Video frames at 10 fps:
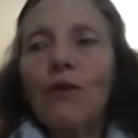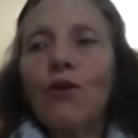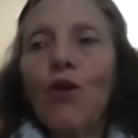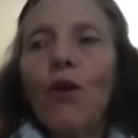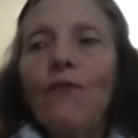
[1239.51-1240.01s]

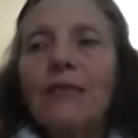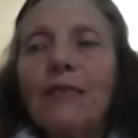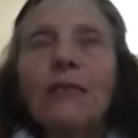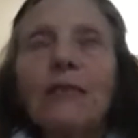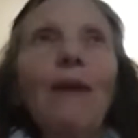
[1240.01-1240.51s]
nervous
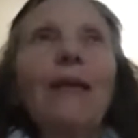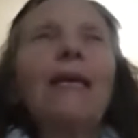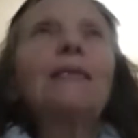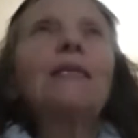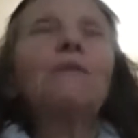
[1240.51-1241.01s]
system, I
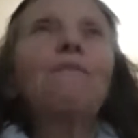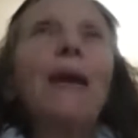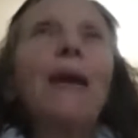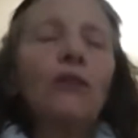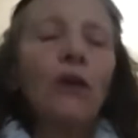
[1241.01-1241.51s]
guess it's
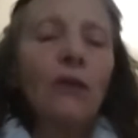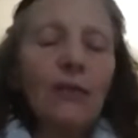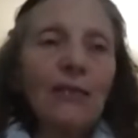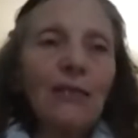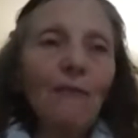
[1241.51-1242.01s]
based on a
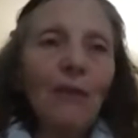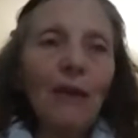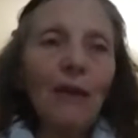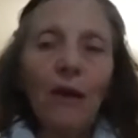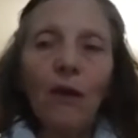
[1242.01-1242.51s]

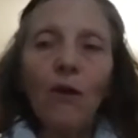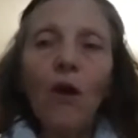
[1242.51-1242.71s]
similar